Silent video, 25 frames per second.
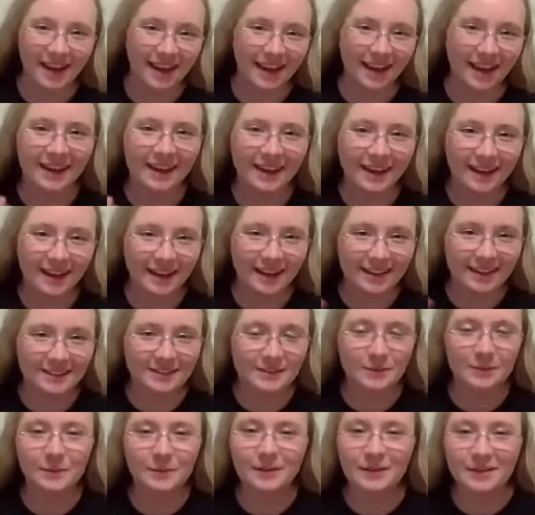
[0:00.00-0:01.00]
Hey
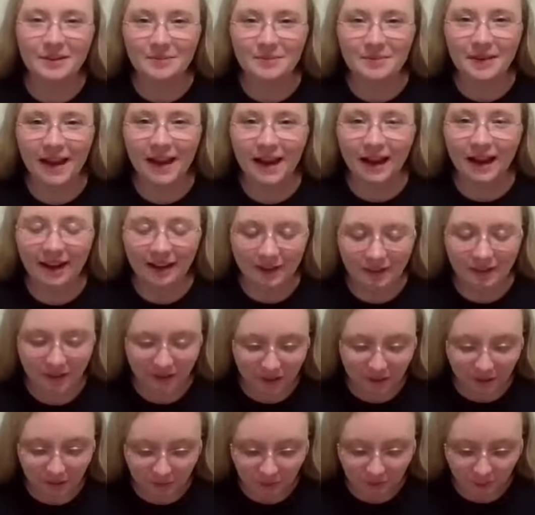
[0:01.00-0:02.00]
guys, welcome back.
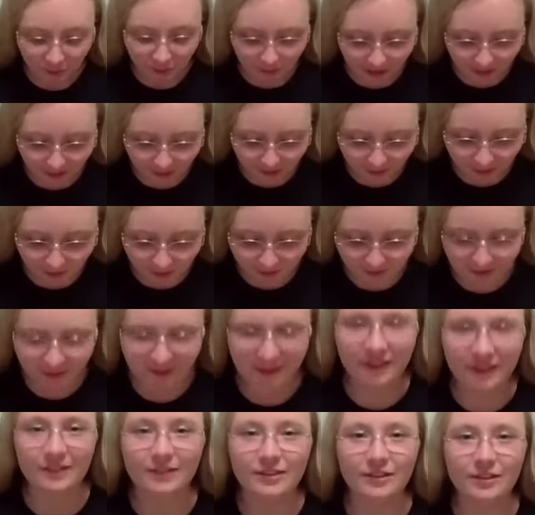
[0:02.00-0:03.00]
Wow, look at
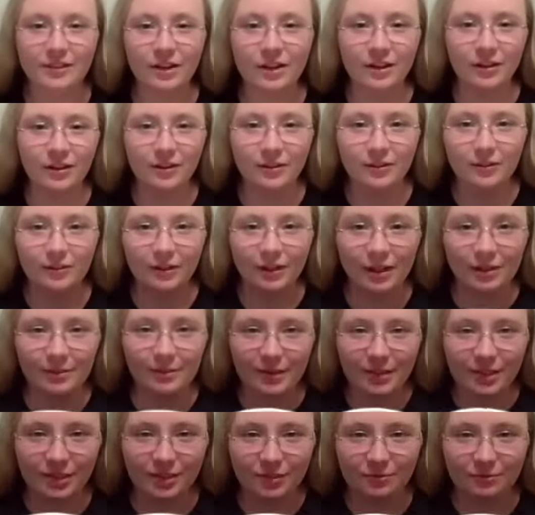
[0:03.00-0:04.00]
our dough. Look how
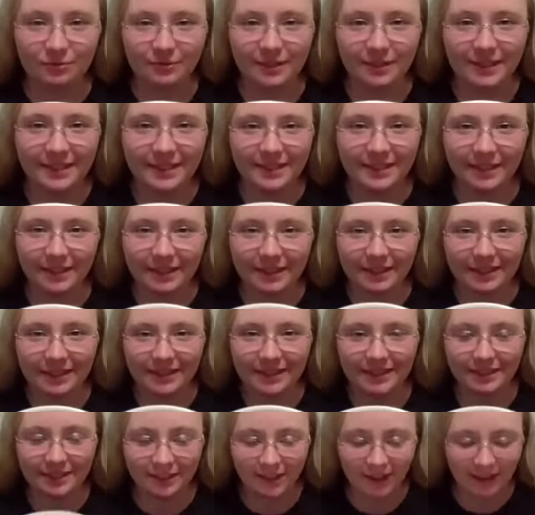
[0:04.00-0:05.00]
much it's risen.
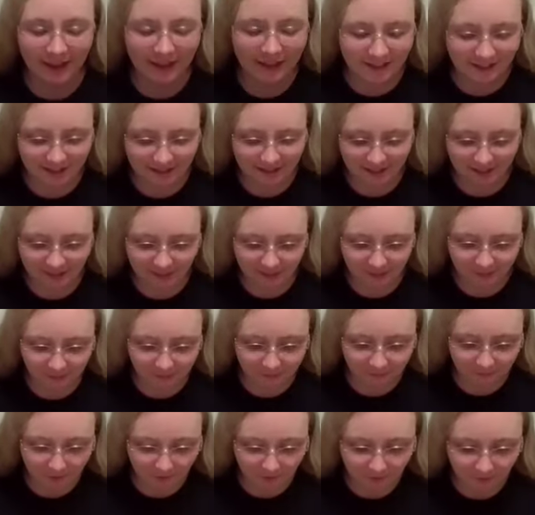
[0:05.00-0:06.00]
It's crazy.
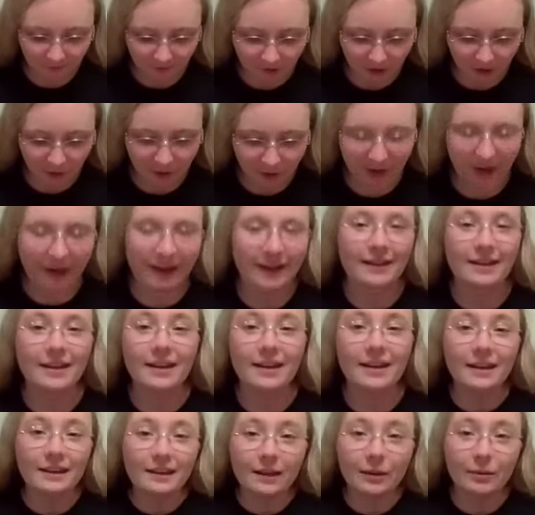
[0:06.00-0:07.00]
Okay,
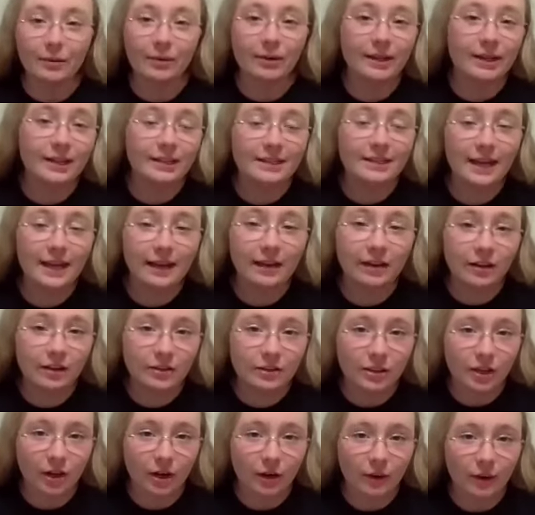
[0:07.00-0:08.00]
now we're going to take our
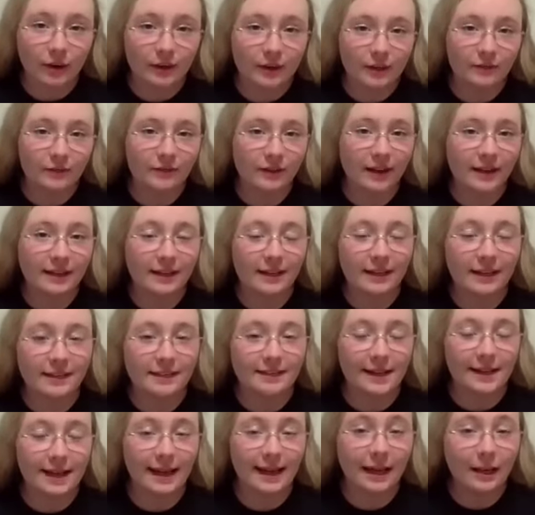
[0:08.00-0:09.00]
dough and divide it
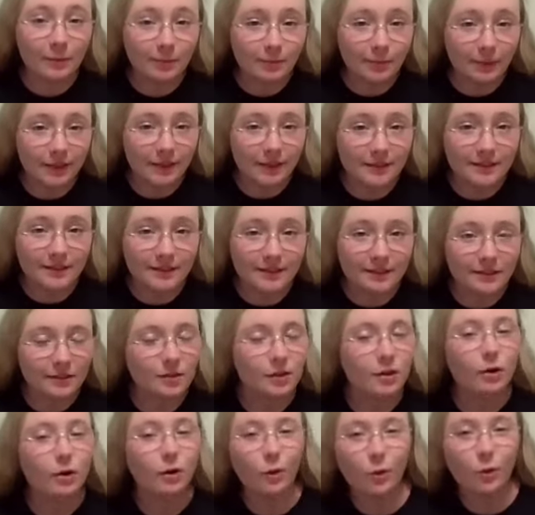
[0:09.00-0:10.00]
into 8 pieces,
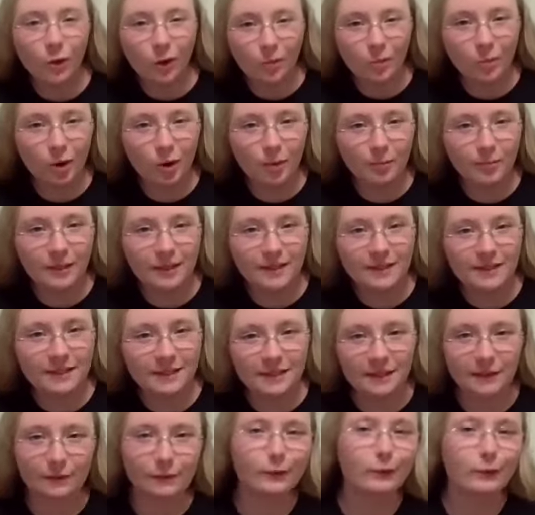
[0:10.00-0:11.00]
or more
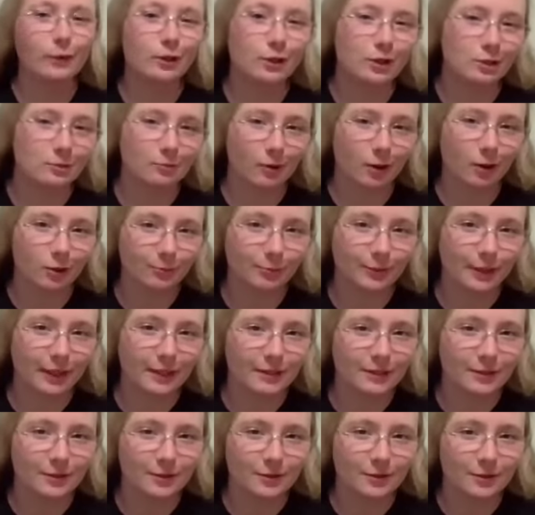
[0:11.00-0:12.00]
pieces if you want smaller
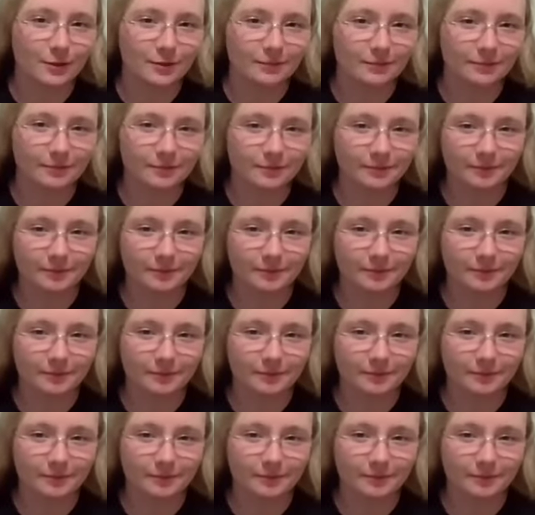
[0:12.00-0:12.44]
pretzels.